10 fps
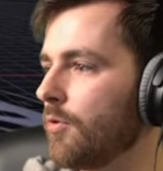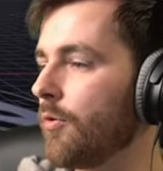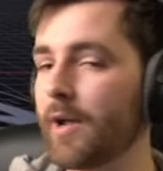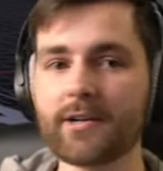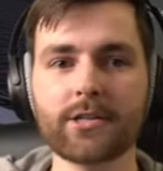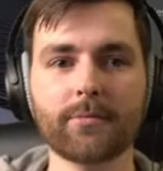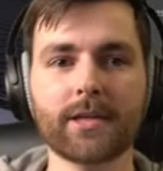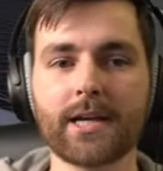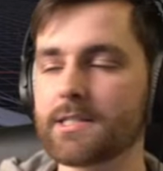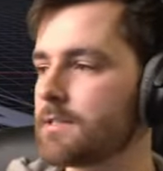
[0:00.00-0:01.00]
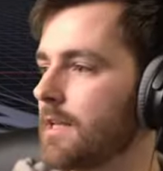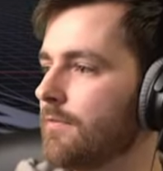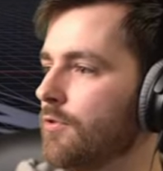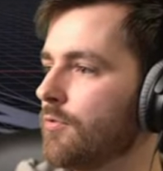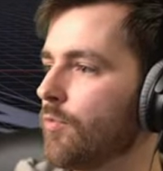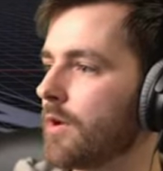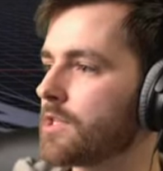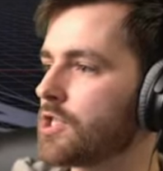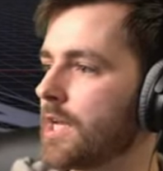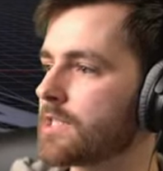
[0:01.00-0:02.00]
Oh, here's something nice. If you want to
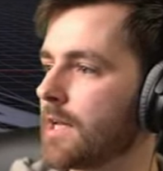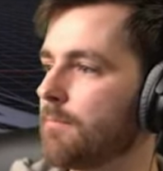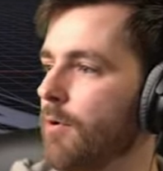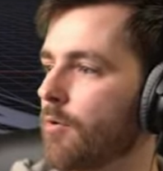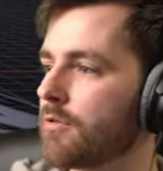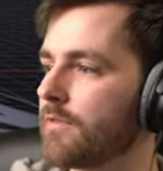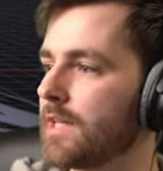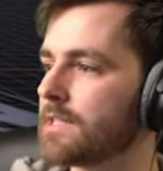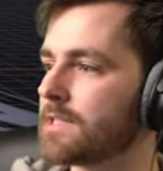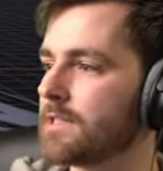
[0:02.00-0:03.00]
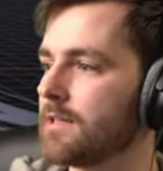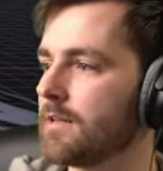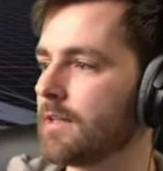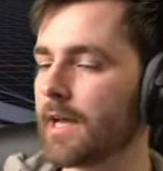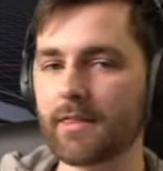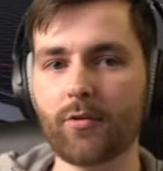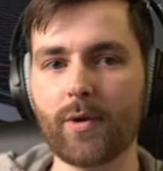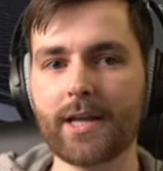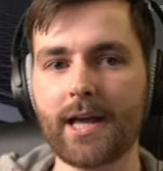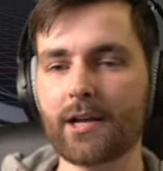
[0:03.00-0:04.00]
change like both of these, like the
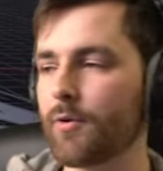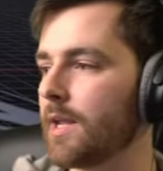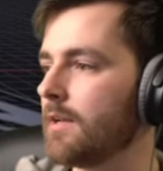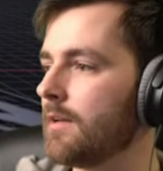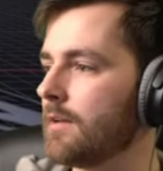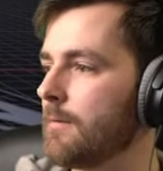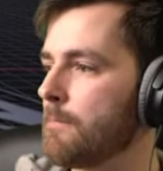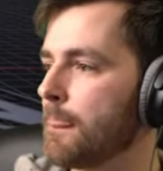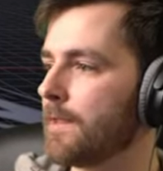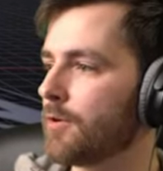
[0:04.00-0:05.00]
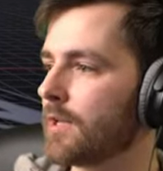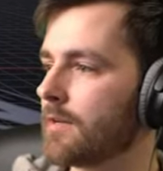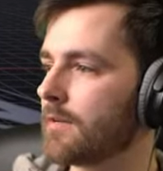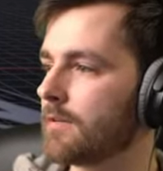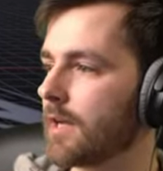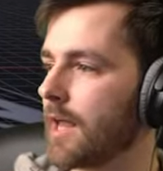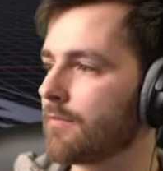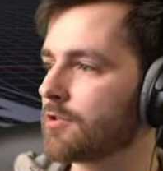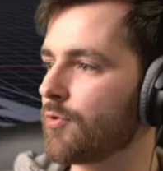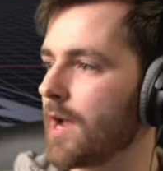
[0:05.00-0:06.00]
red and green, you can like kind
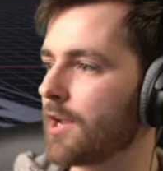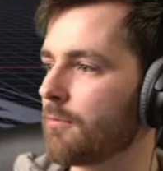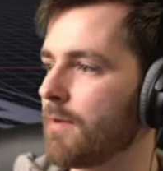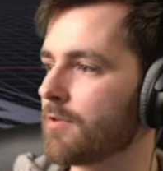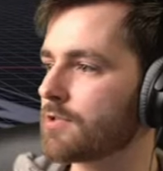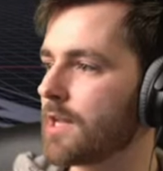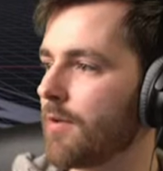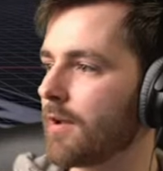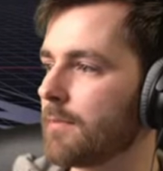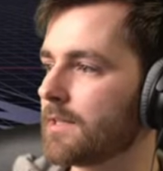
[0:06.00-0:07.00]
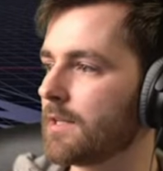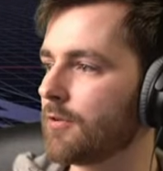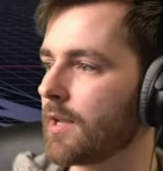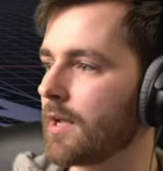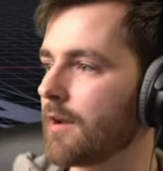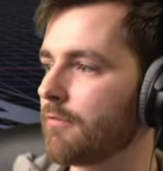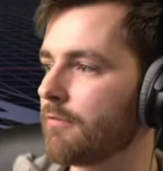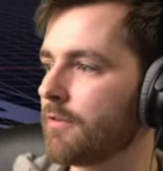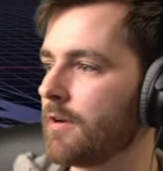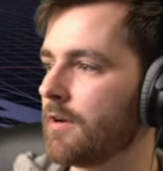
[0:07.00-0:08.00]
of drag your mouse down a little bit and you can kind of
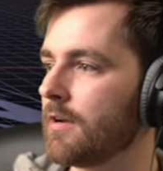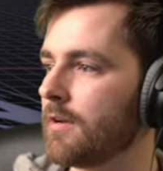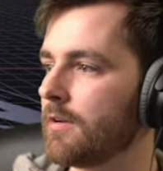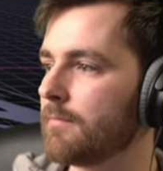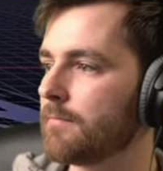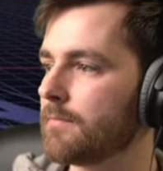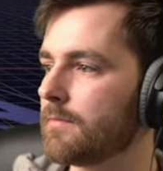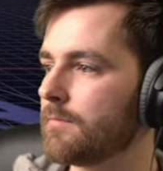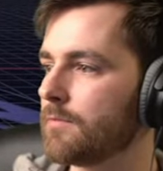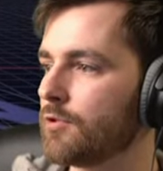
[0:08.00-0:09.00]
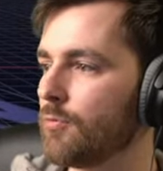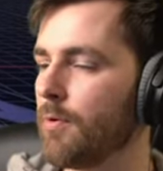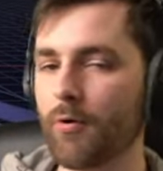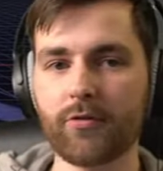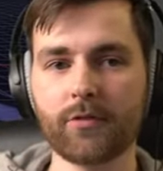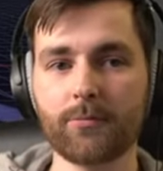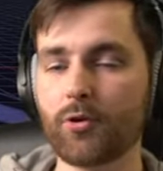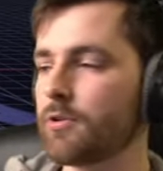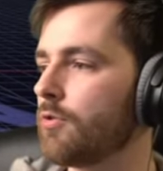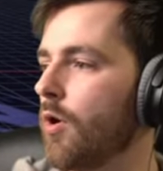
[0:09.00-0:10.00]
do both of them. You
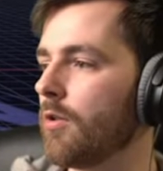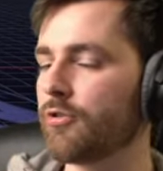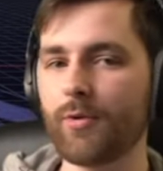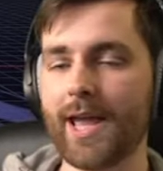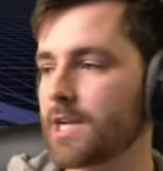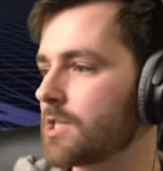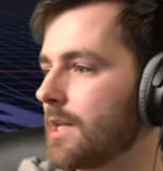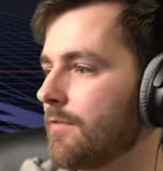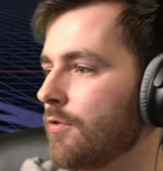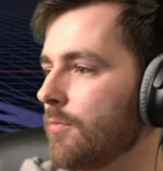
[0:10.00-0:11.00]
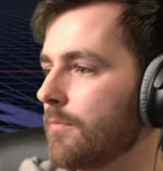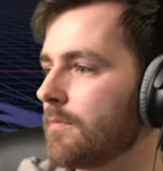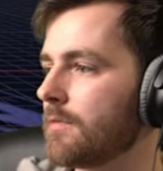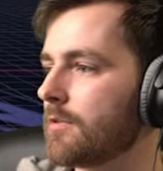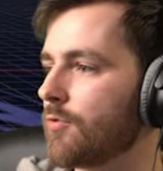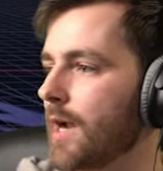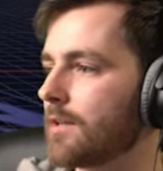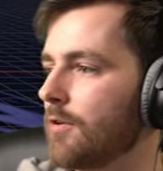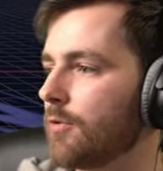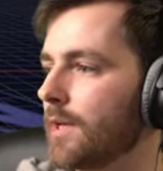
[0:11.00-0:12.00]
can do all three actually if you drag it
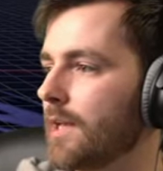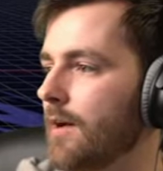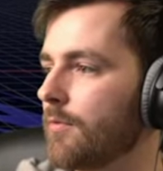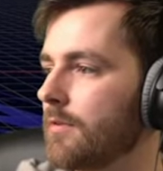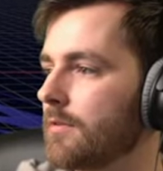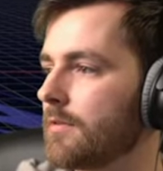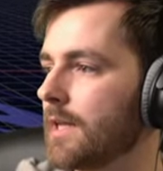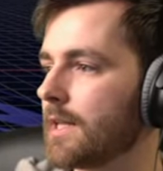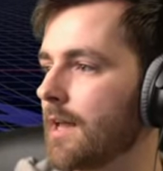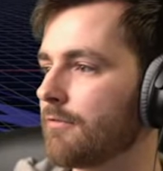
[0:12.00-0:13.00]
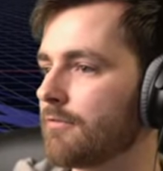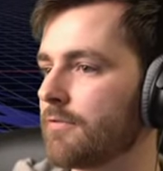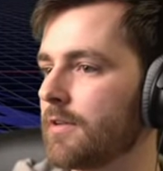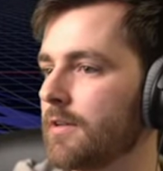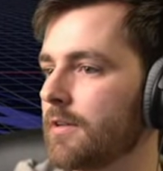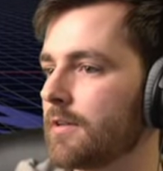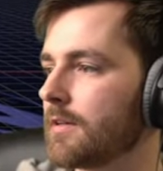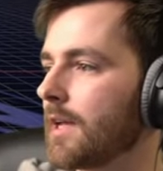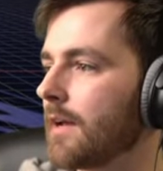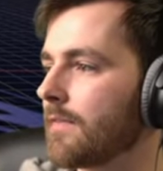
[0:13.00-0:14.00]
all the way down. It kind of,
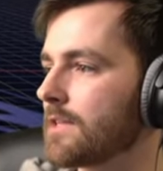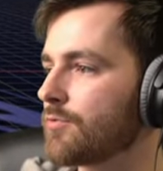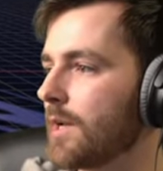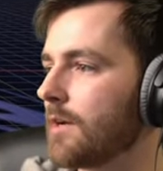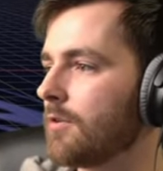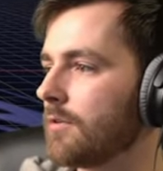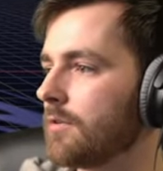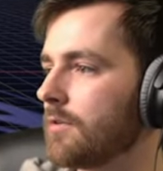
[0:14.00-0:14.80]
yeah, that's really cool.